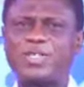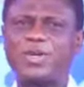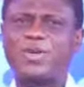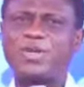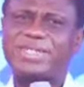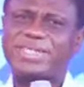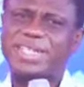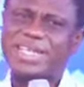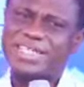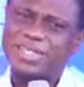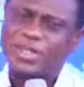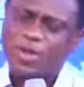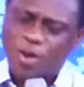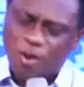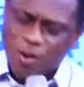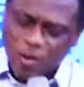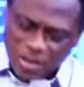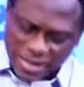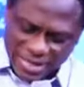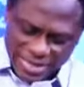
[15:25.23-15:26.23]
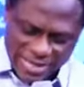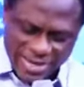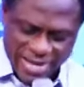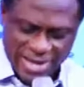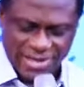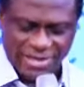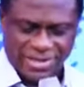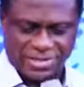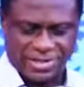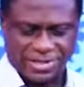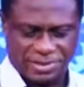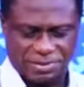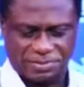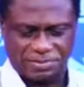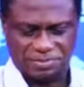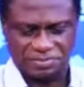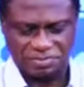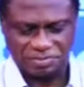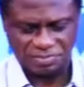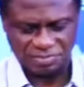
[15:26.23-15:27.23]
See, so this holy
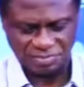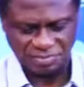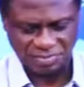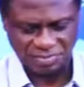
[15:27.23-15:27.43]
nation,